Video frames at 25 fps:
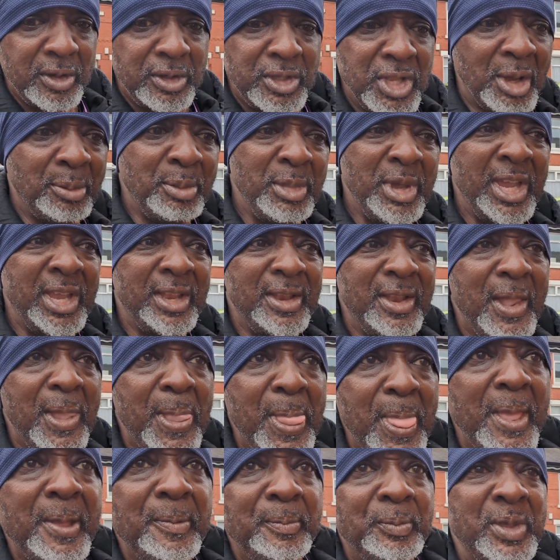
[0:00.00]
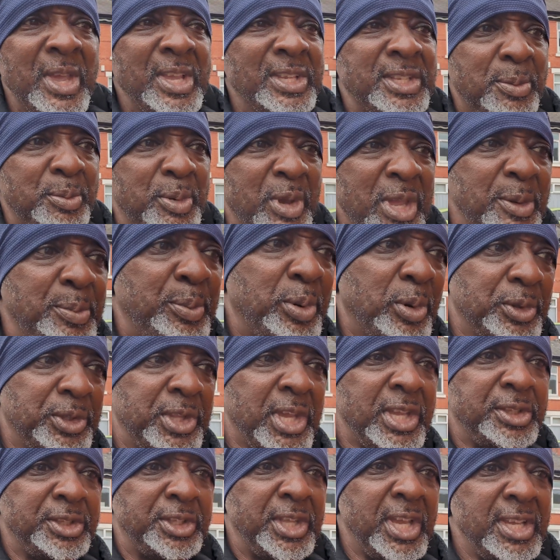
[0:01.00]
You know what I mean? These are people,
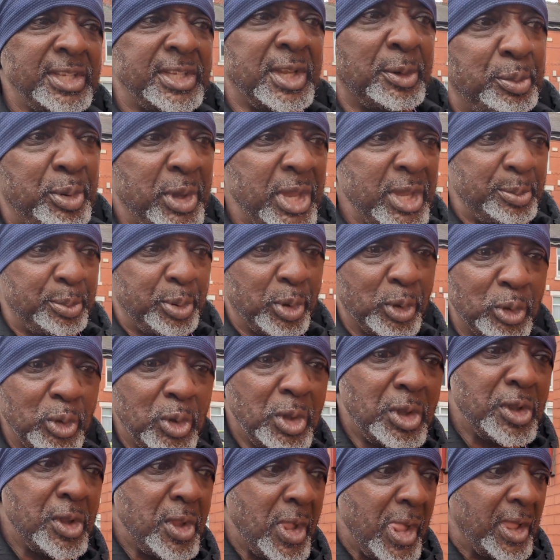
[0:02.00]
these are people,